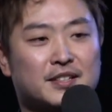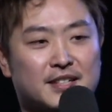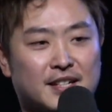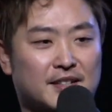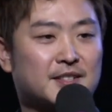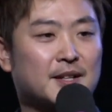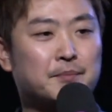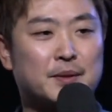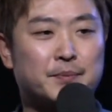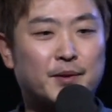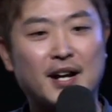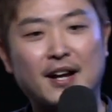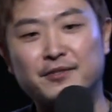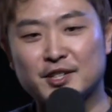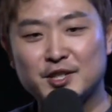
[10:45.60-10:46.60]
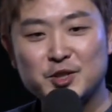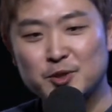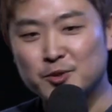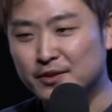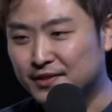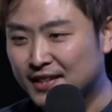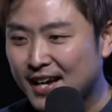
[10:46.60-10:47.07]
Some people have issue
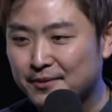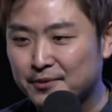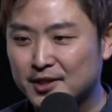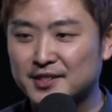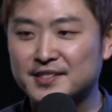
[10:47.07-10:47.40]
with that because